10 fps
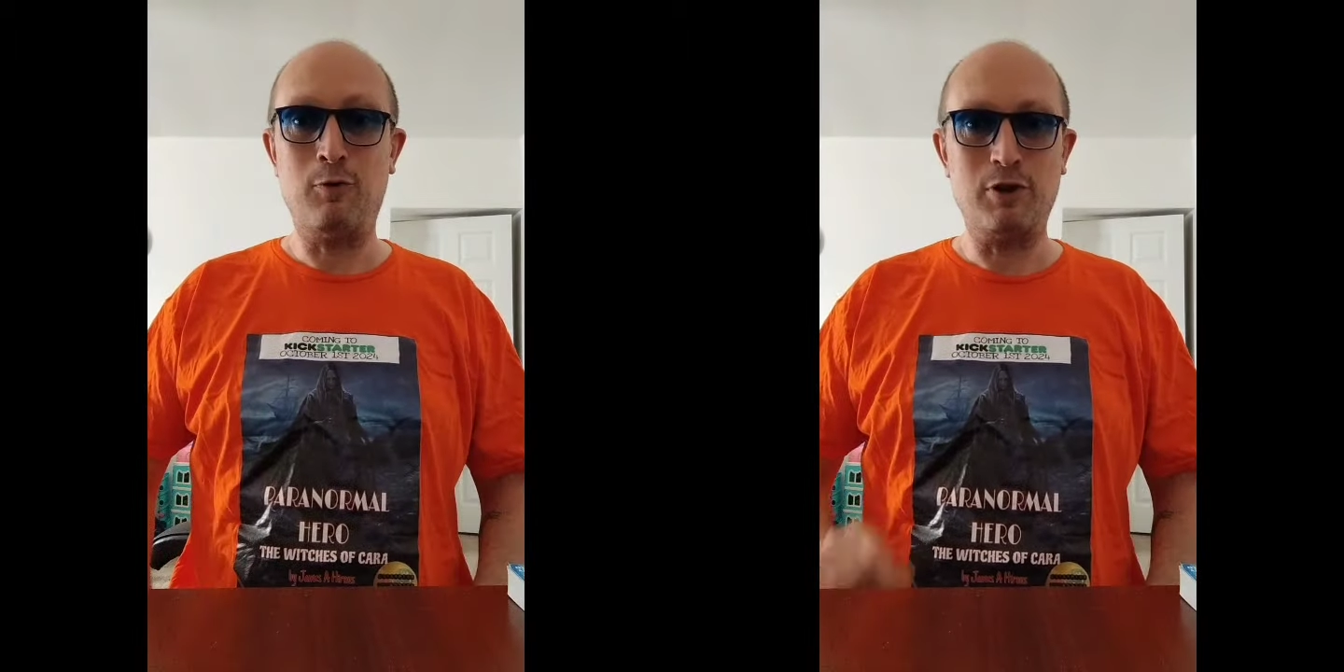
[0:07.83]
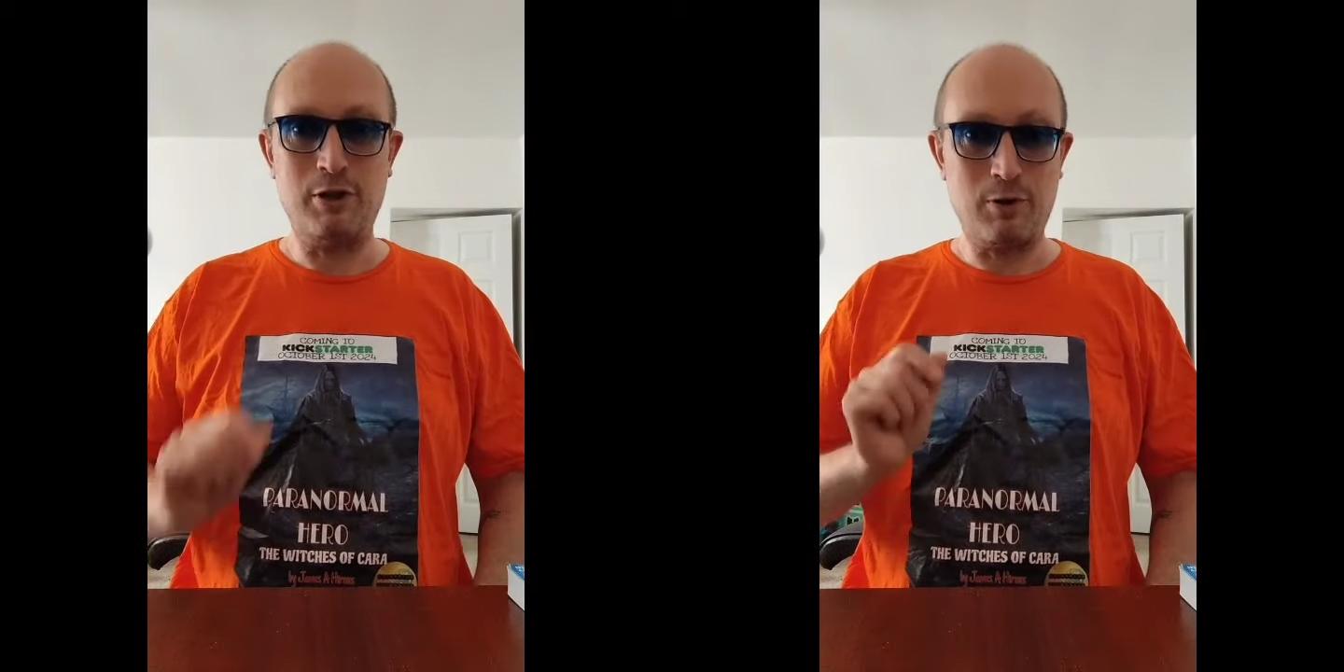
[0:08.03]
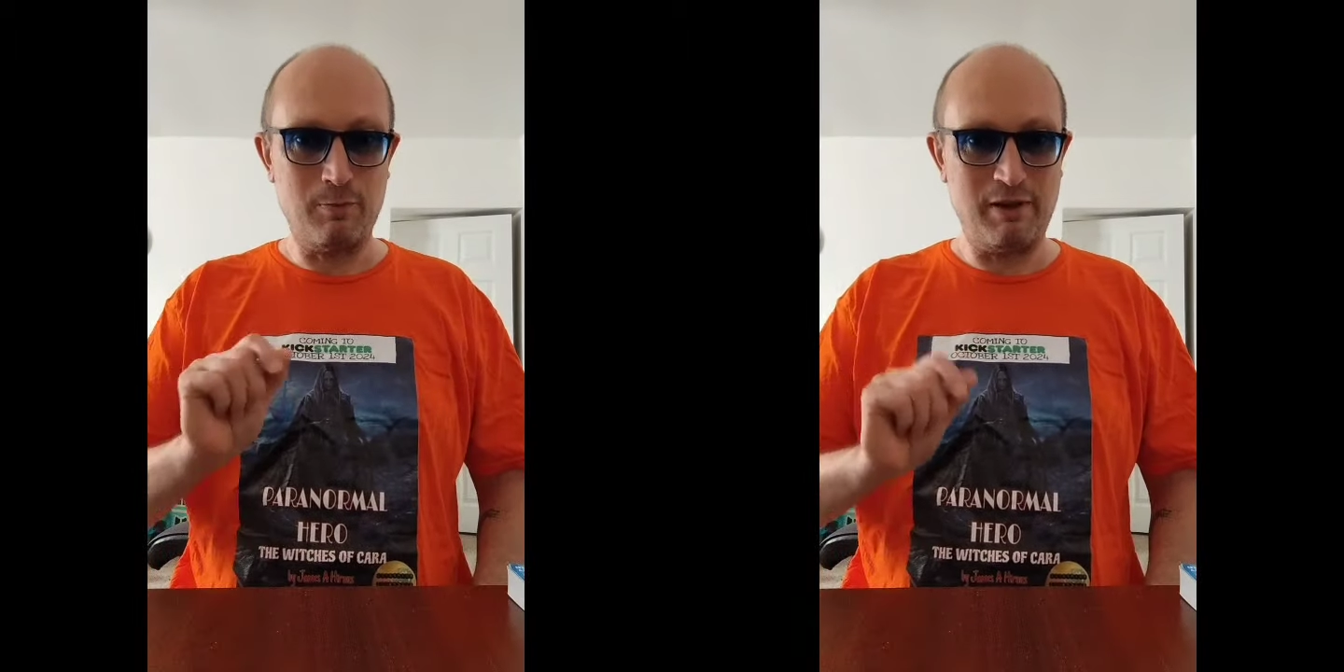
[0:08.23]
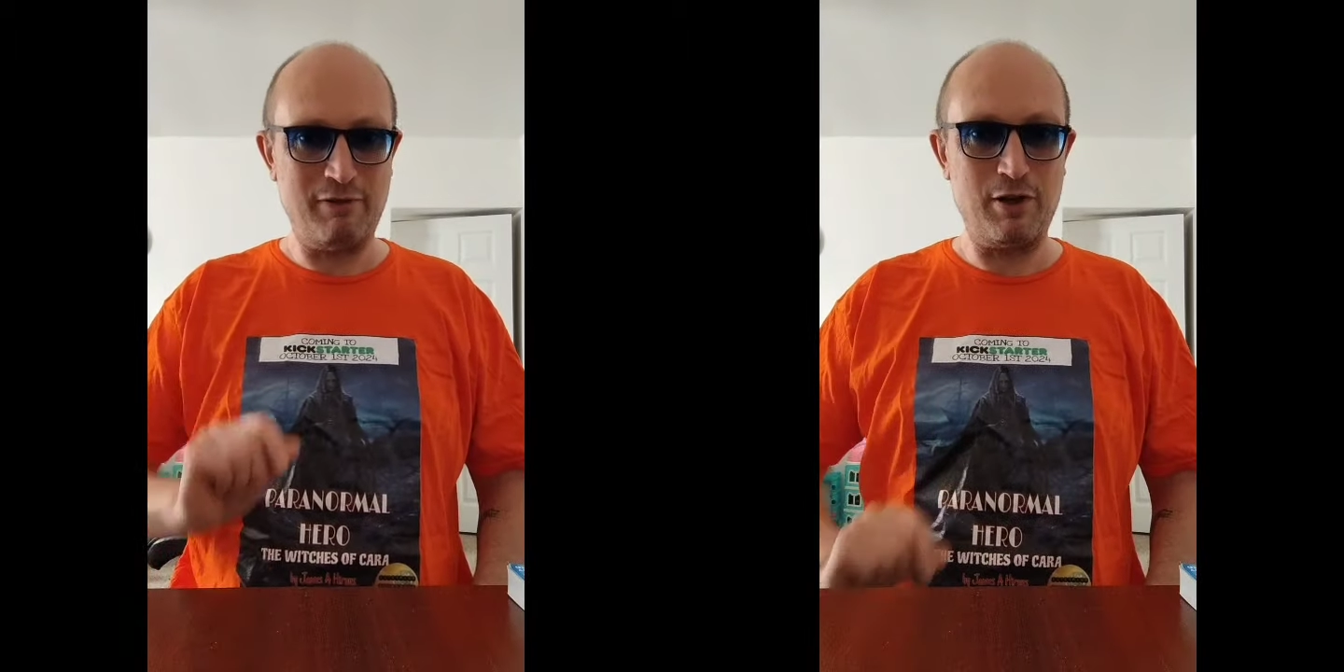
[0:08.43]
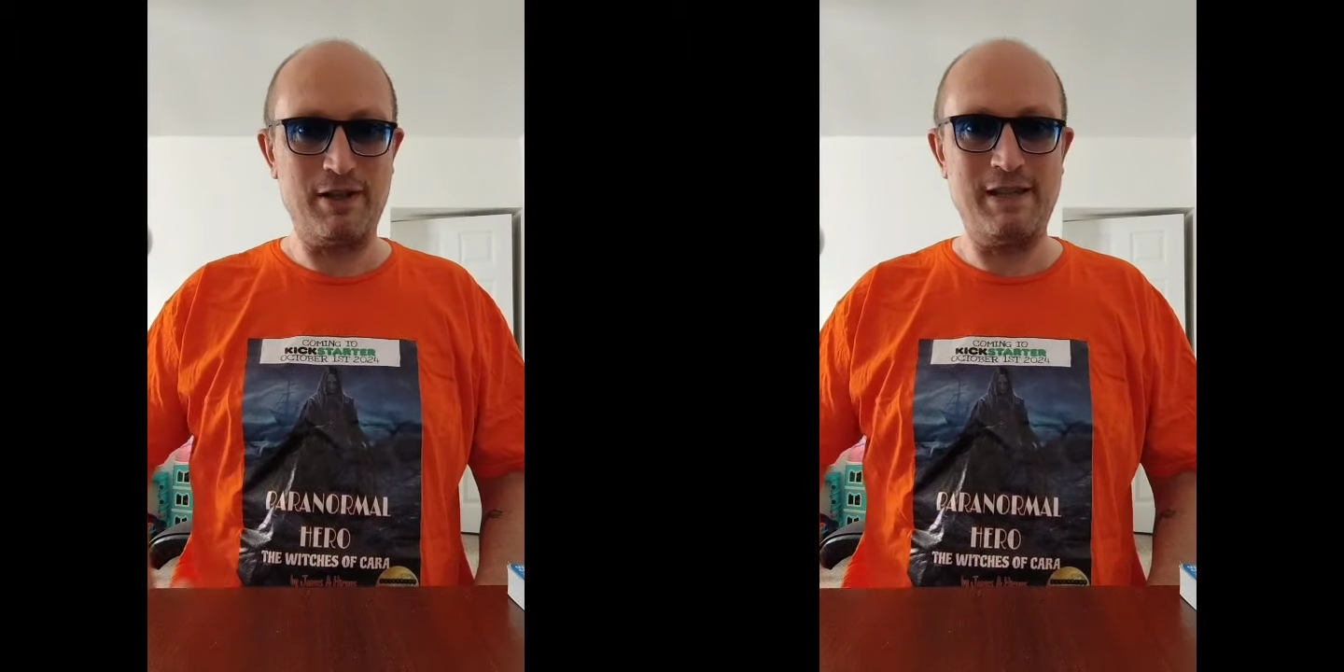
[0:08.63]
or you could be
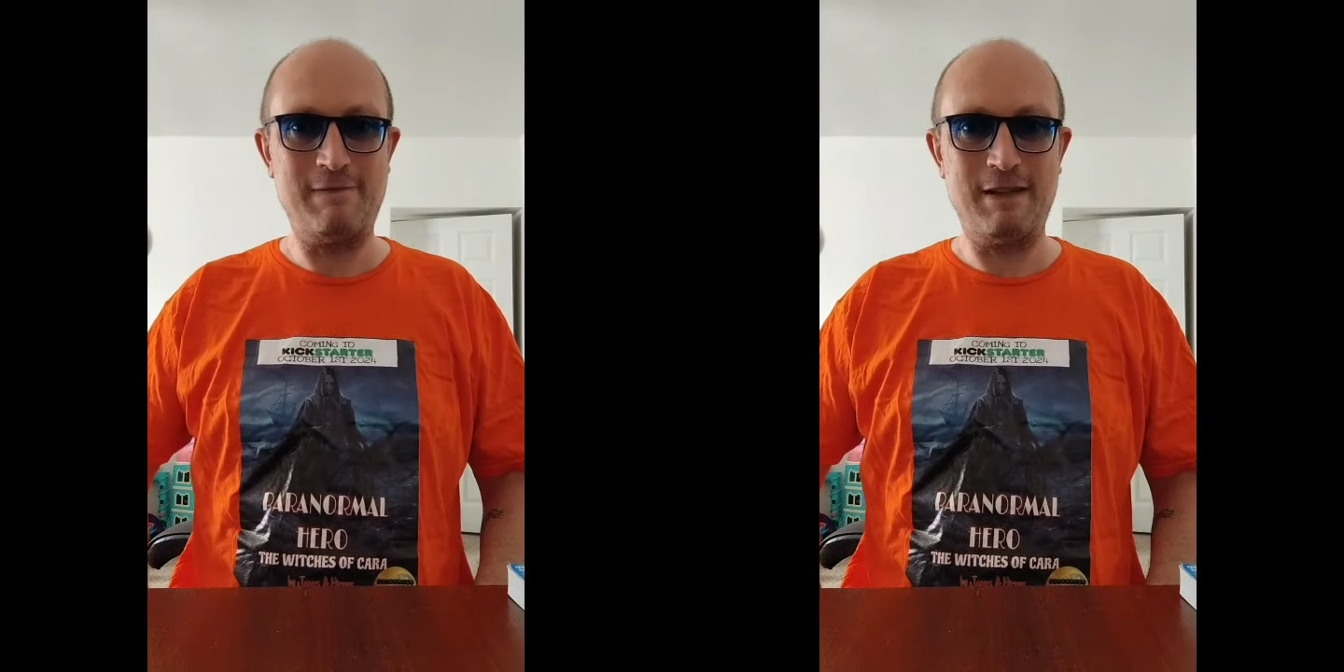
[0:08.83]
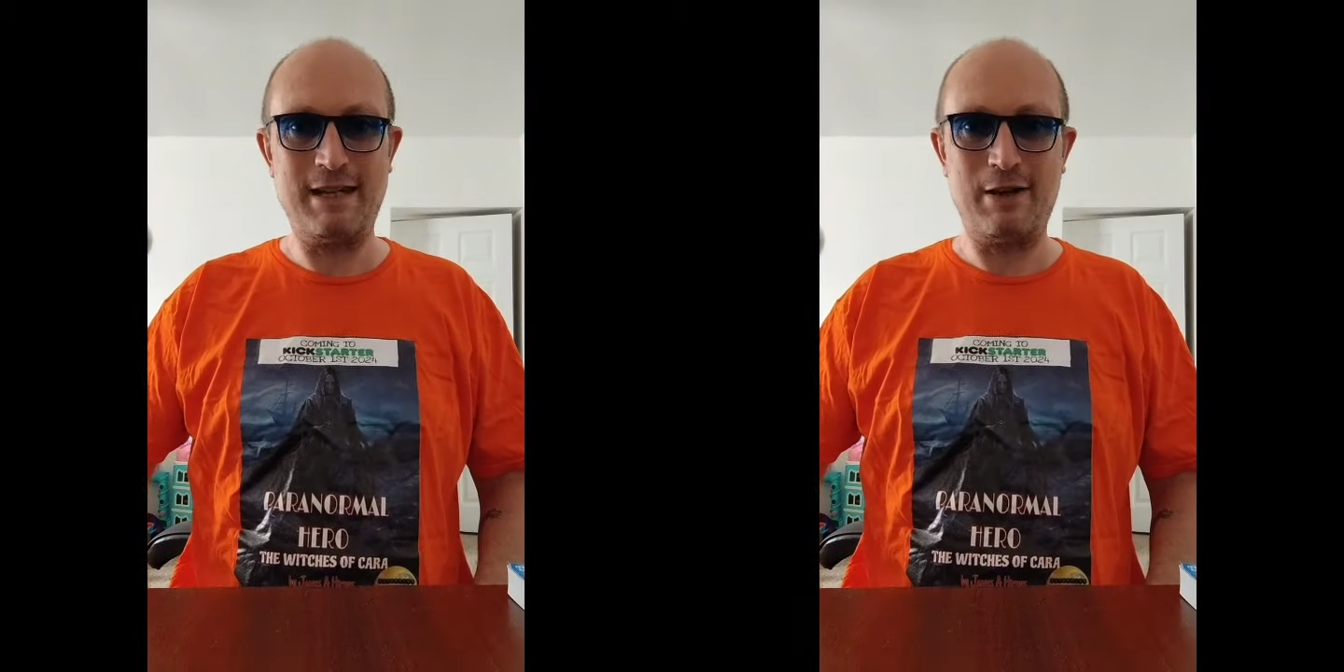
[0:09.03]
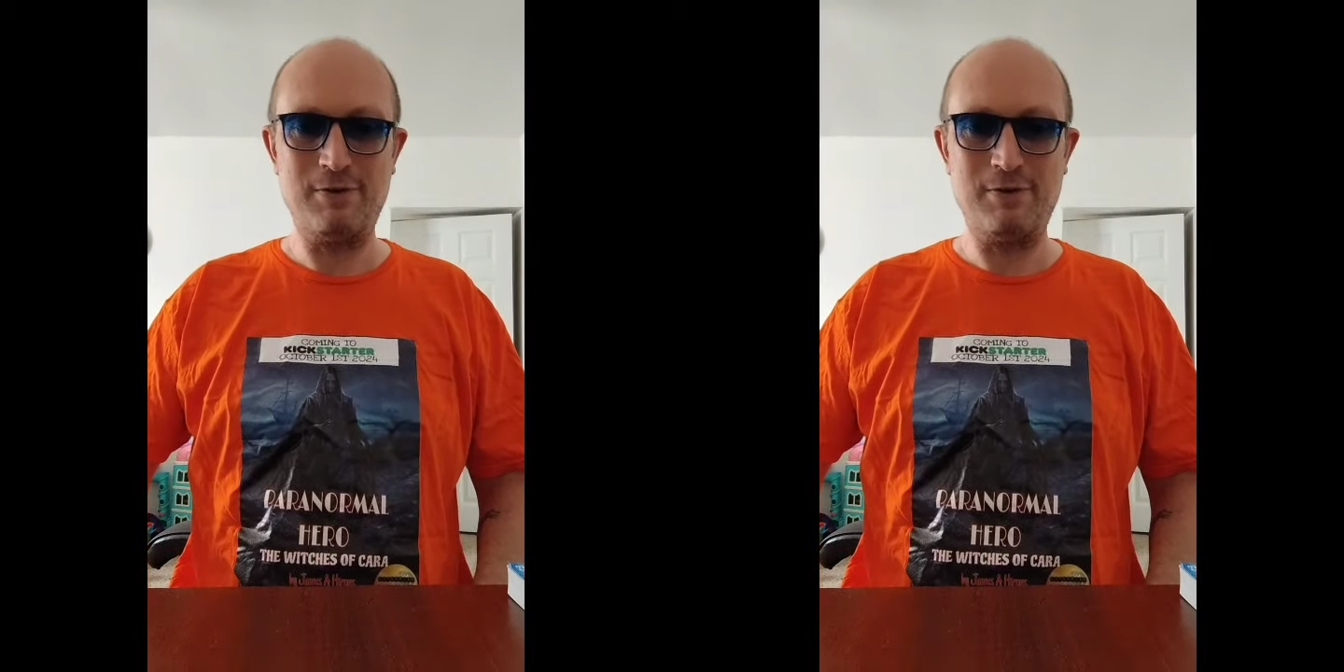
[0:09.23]
viewing this video